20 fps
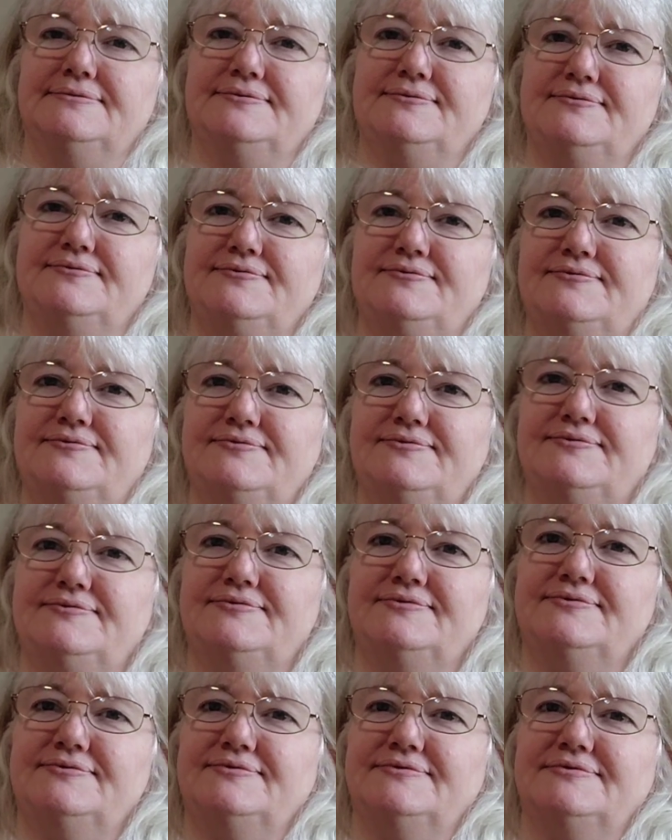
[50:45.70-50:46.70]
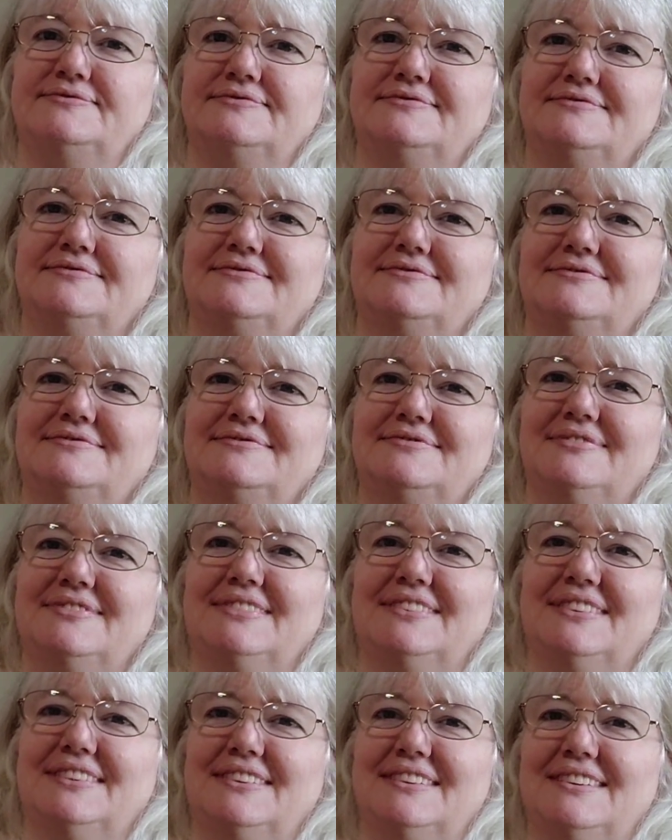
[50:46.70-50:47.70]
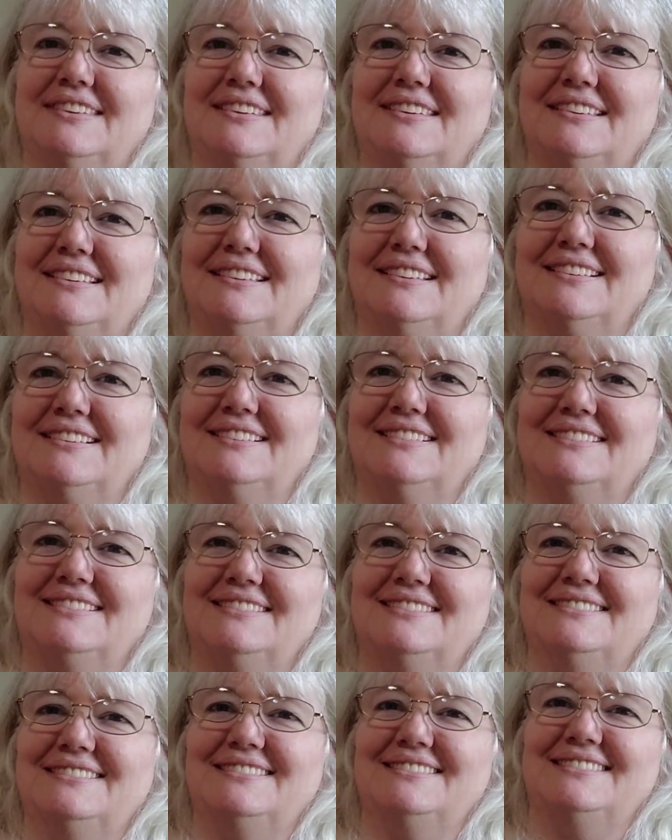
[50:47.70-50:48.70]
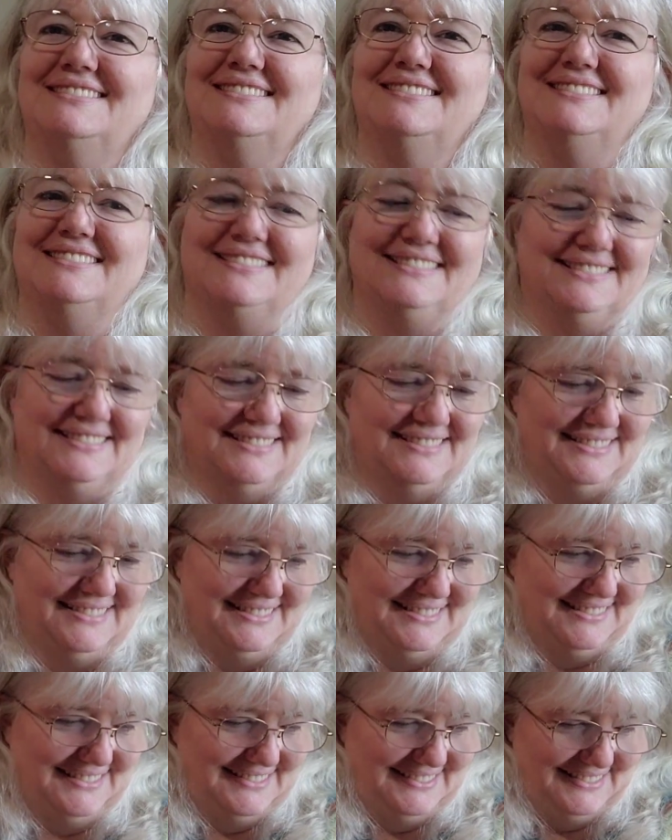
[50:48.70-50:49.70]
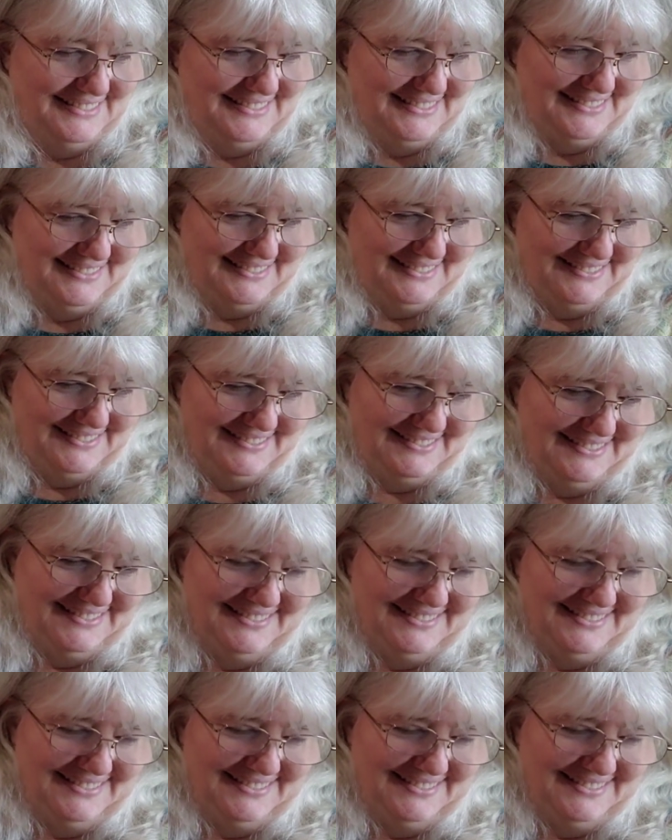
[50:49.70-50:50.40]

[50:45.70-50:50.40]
No words are spoken by the person on screen.